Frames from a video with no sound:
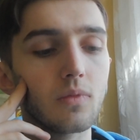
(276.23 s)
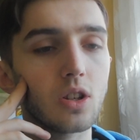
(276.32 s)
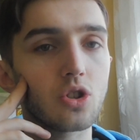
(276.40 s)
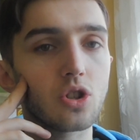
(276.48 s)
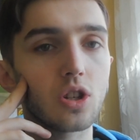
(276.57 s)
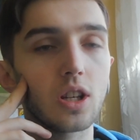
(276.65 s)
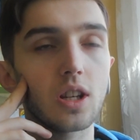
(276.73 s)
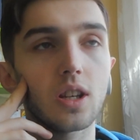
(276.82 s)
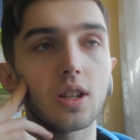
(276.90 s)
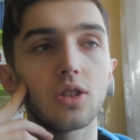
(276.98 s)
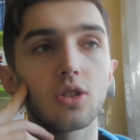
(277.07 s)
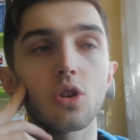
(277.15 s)

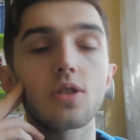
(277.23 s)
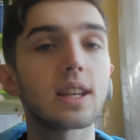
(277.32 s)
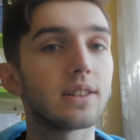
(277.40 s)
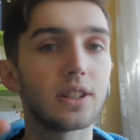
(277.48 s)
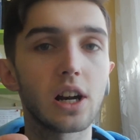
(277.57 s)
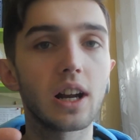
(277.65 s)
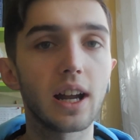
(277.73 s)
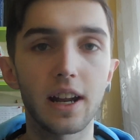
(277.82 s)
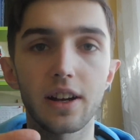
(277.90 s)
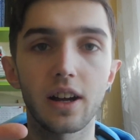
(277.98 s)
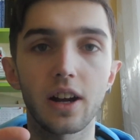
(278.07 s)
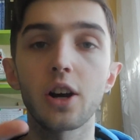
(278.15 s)
She does
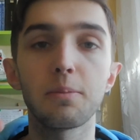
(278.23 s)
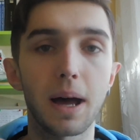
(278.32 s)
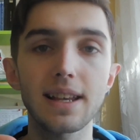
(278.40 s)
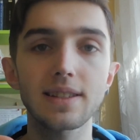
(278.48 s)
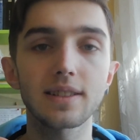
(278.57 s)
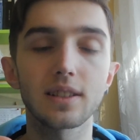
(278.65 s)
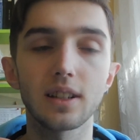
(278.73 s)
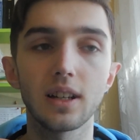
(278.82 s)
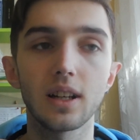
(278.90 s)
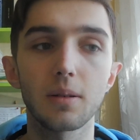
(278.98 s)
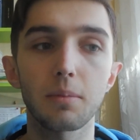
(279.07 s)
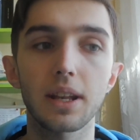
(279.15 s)
her best,
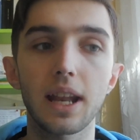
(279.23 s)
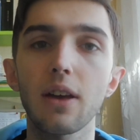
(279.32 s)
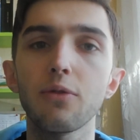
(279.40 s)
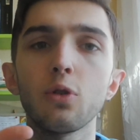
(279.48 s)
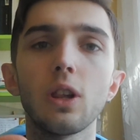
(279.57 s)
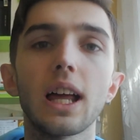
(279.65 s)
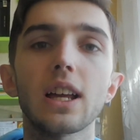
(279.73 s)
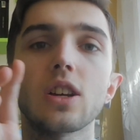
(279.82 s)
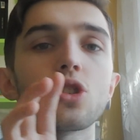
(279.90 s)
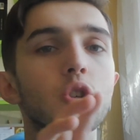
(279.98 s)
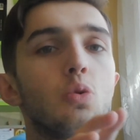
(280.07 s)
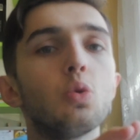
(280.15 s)
but I feel like
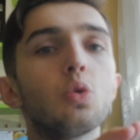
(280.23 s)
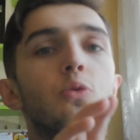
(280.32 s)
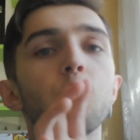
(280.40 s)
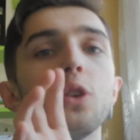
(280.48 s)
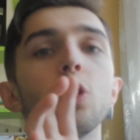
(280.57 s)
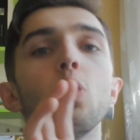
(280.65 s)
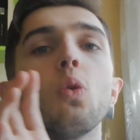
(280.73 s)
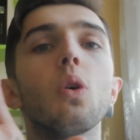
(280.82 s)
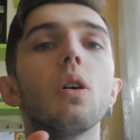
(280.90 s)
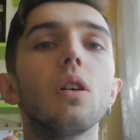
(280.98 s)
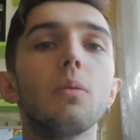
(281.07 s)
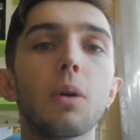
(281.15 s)
she would feel
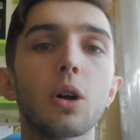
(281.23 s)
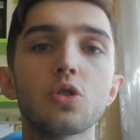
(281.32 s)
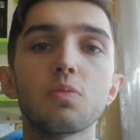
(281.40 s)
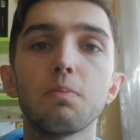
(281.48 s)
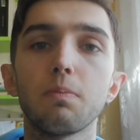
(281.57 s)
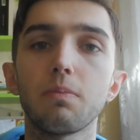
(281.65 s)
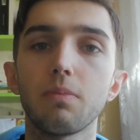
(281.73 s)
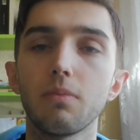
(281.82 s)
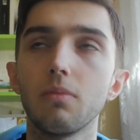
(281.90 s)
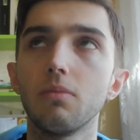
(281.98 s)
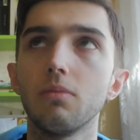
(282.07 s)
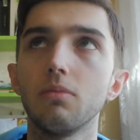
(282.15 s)
much
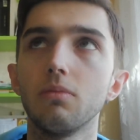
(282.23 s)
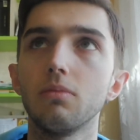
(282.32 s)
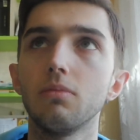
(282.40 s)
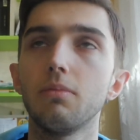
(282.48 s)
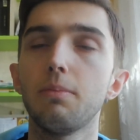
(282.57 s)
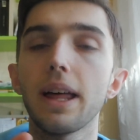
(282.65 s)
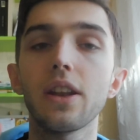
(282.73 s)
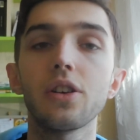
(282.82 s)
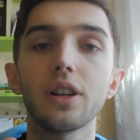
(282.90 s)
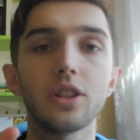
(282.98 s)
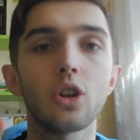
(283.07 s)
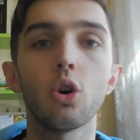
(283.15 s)
better
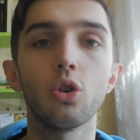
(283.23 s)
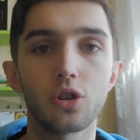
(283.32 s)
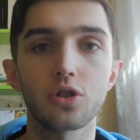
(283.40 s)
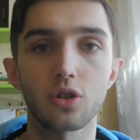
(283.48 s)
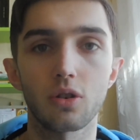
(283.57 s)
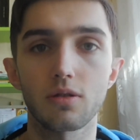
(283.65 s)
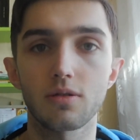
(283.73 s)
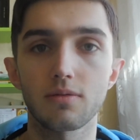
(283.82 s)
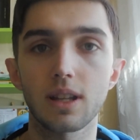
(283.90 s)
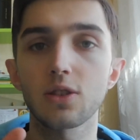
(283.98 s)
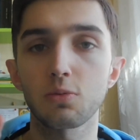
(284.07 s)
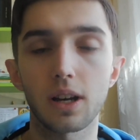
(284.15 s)
in other songs.
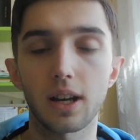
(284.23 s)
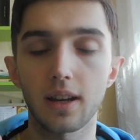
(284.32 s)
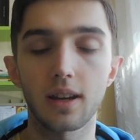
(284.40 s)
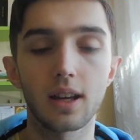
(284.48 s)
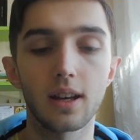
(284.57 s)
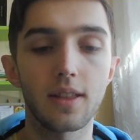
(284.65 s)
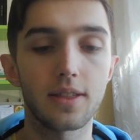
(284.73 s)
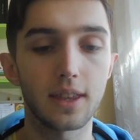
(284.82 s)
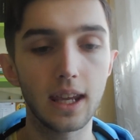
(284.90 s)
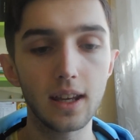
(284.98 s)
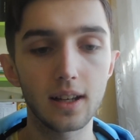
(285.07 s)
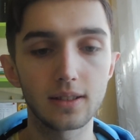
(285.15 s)
That's what I
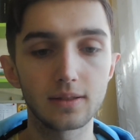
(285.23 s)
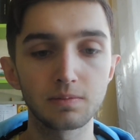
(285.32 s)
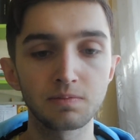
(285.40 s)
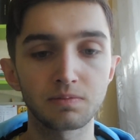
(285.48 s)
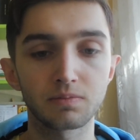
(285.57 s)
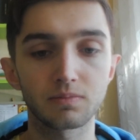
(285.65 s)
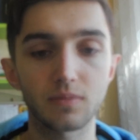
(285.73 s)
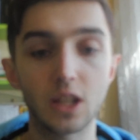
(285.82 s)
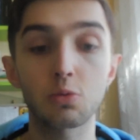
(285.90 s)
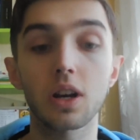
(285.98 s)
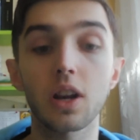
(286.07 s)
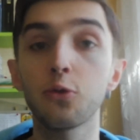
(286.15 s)
think.
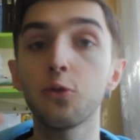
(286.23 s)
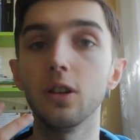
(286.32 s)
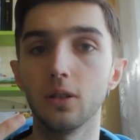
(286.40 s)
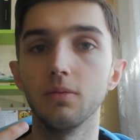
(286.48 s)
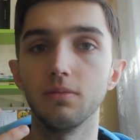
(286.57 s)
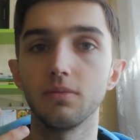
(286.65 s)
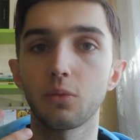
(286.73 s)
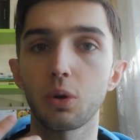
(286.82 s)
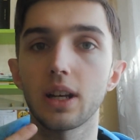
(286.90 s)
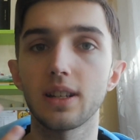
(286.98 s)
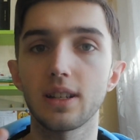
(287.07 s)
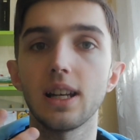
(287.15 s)
That's what I feel
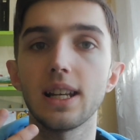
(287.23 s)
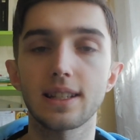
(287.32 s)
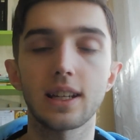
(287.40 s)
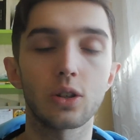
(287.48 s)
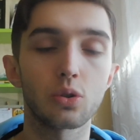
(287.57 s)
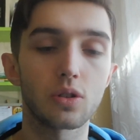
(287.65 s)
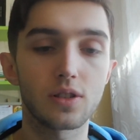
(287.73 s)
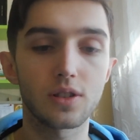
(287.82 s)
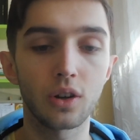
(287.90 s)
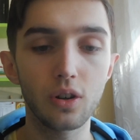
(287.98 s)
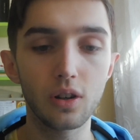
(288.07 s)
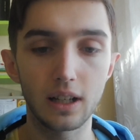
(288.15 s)
when listening to the
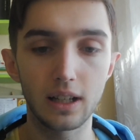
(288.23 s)
song.